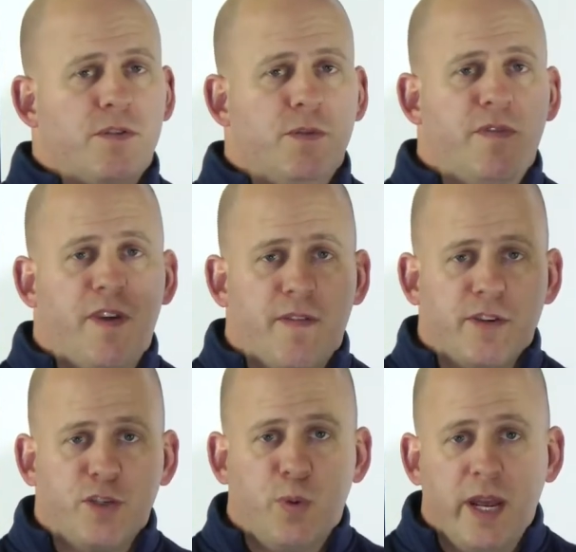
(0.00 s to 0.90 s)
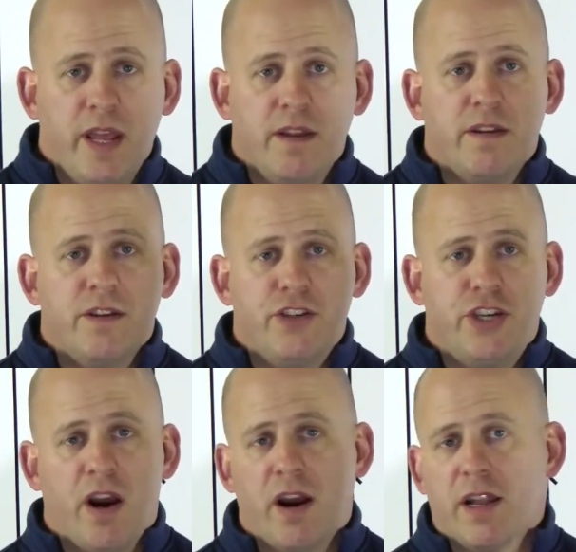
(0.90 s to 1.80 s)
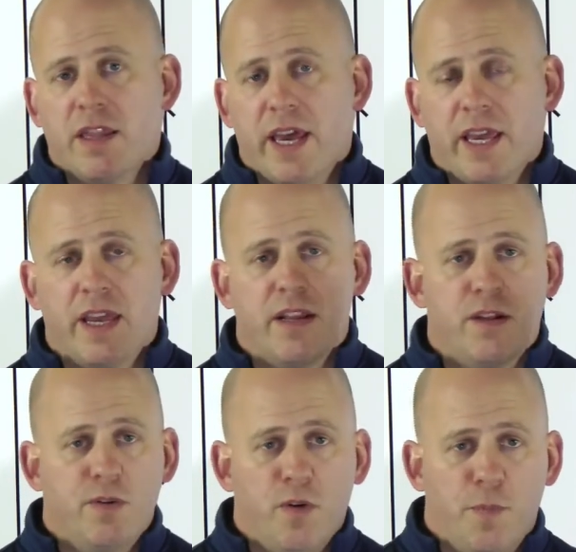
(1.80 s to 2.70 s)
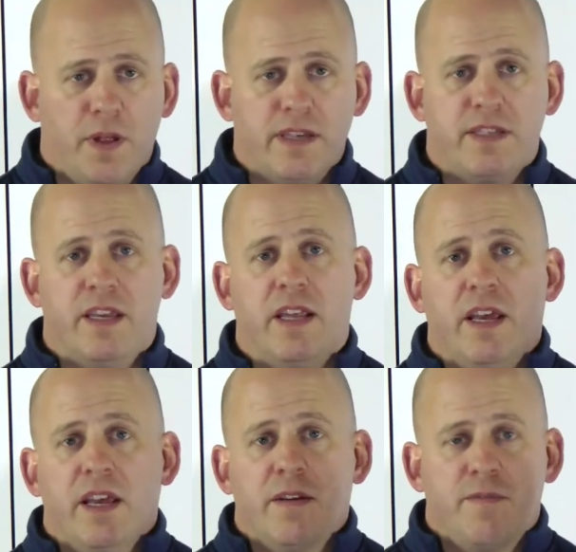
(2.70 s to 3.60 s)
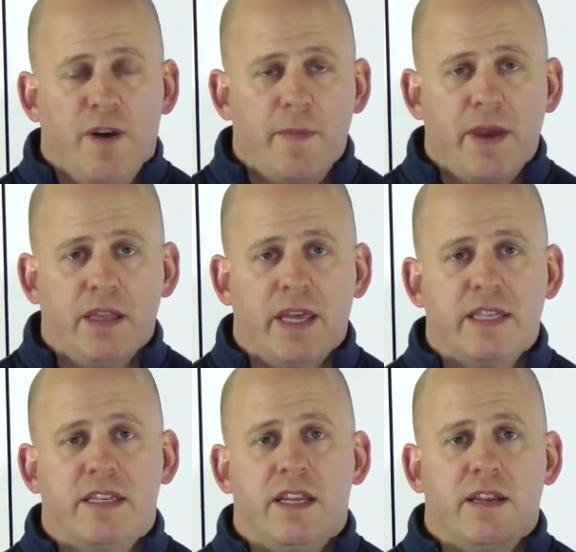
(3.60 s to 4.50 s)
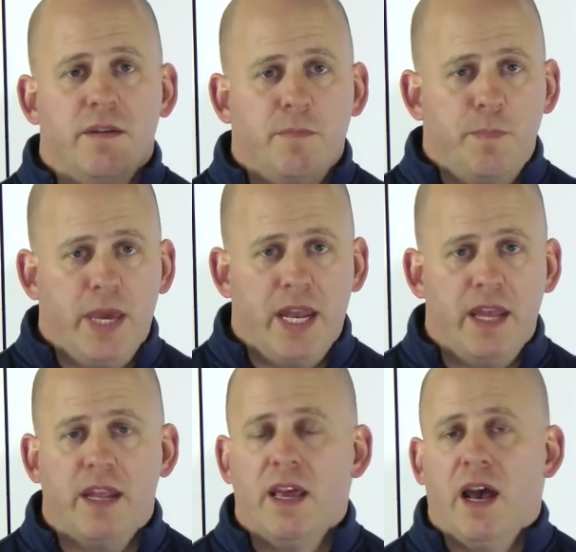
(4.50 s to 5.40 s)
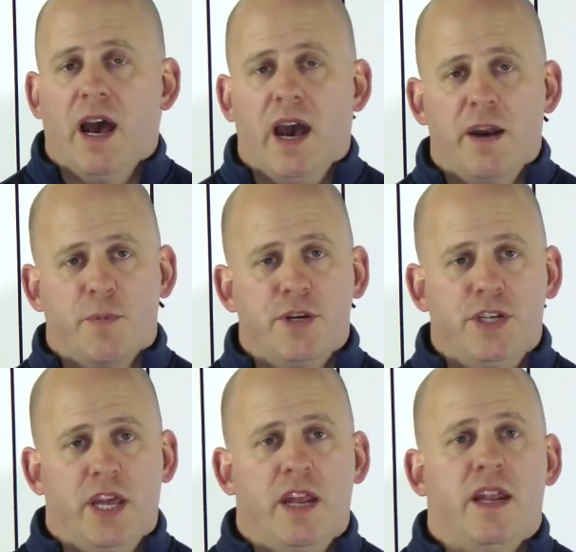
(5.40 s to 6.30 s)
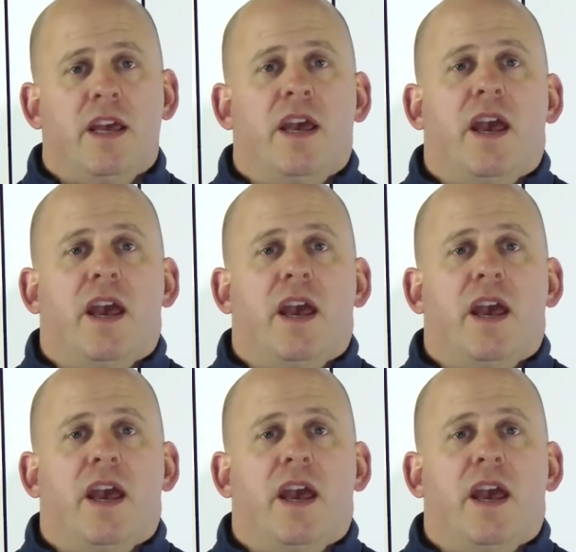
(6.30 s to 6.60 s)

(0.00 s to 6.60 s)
do me a favor, tweet it, share it, like it, Google+ it, find me on LinkedIn, pin it, I'd appreciate it.